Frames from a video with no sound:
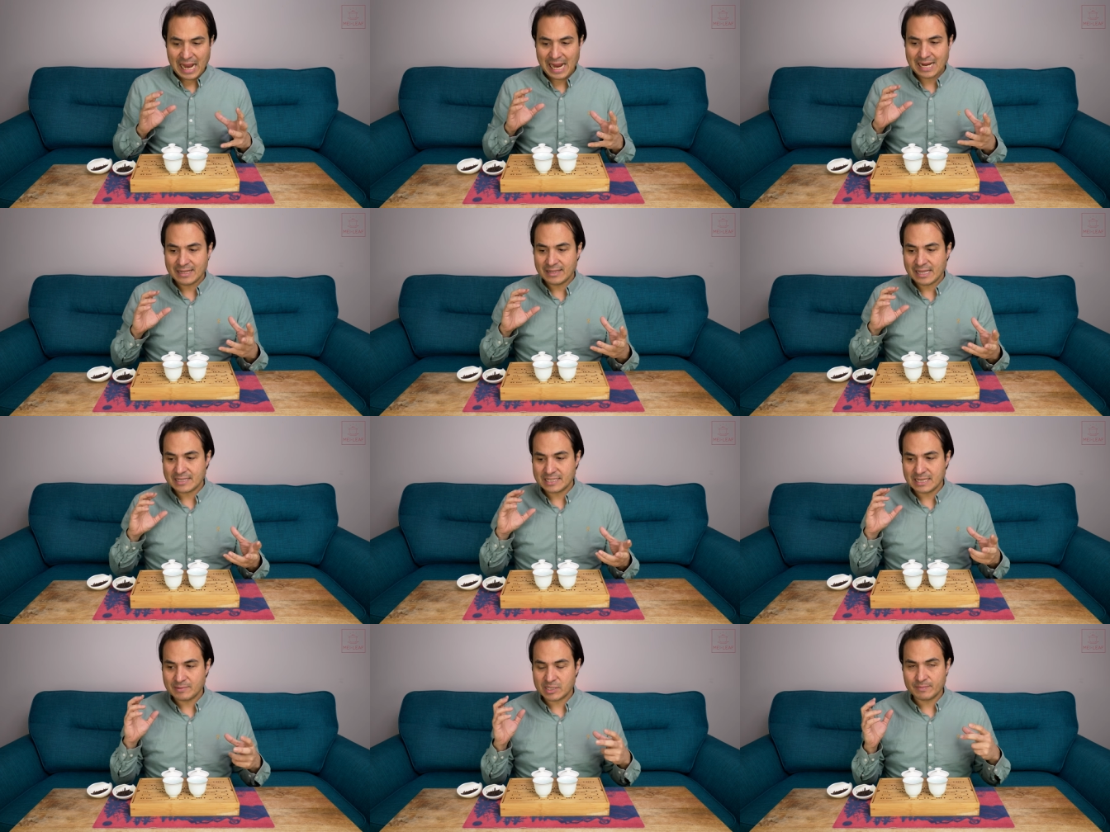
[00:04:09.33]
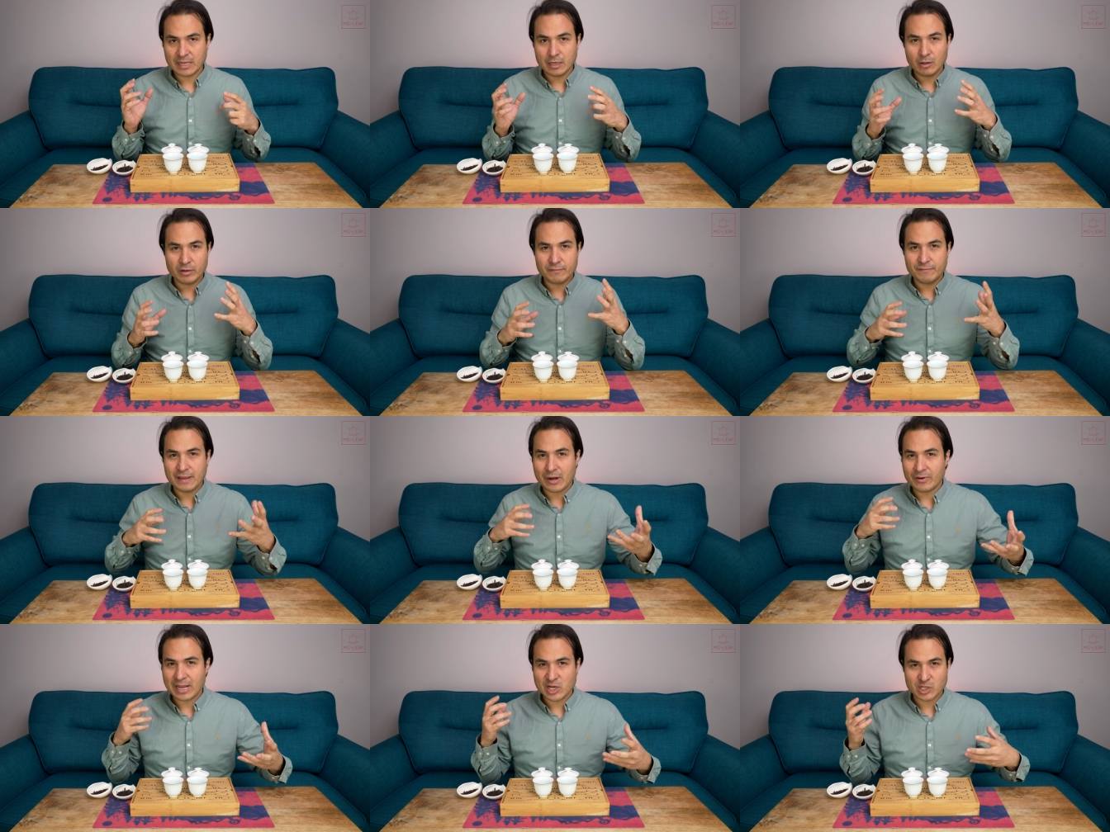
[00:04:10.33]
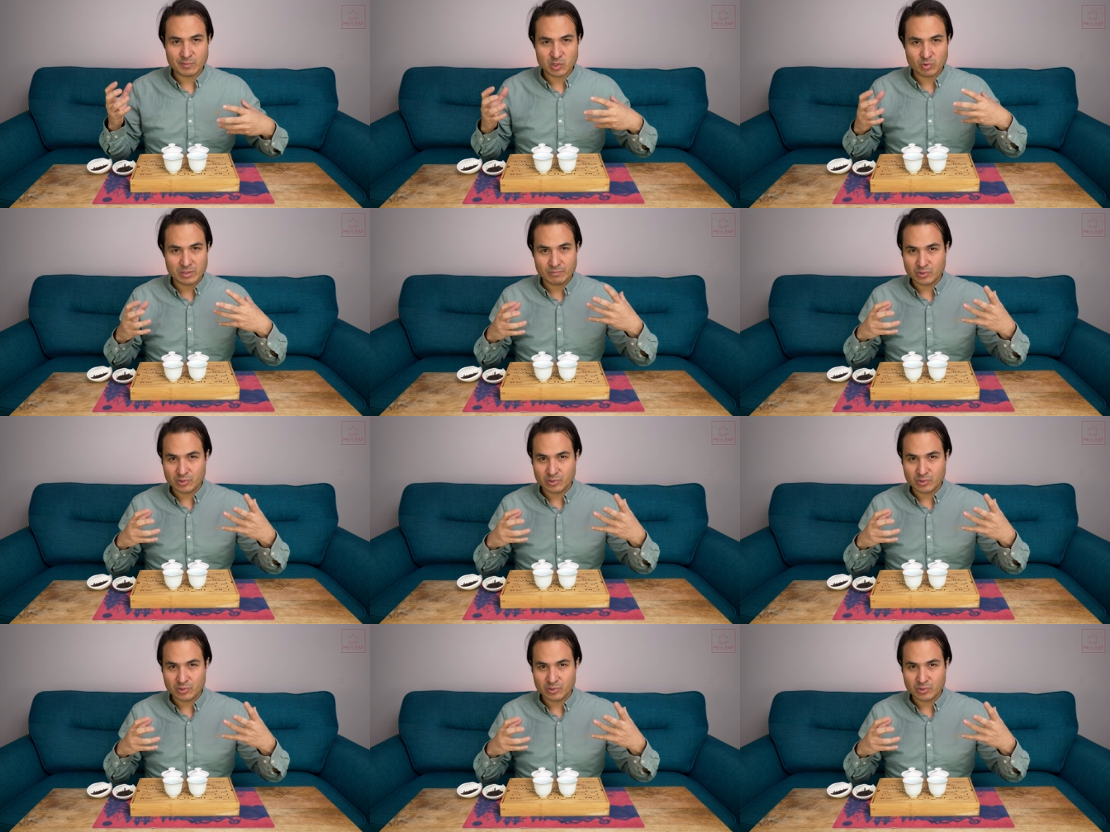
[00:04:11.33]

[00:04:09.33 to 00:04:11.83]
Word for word: and there seems to be a lot of variation between